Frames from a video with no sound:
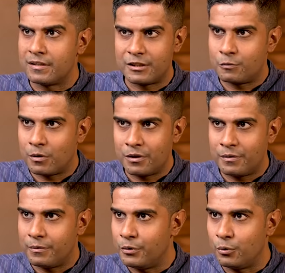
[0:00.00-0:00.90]
That's what
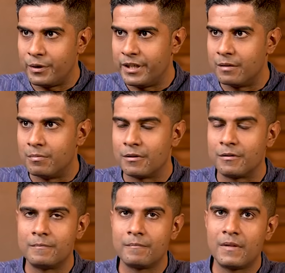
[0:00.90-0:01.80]
you read about.
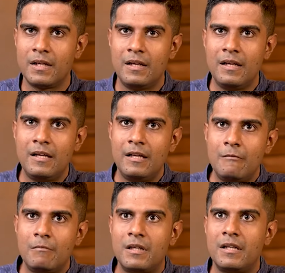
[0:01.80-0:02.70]

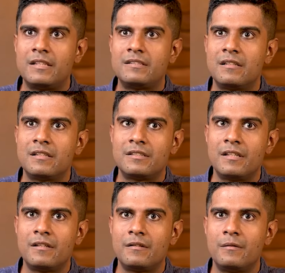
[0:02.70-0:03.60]
But let's
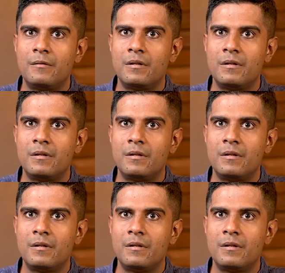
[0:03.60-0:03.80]
understand,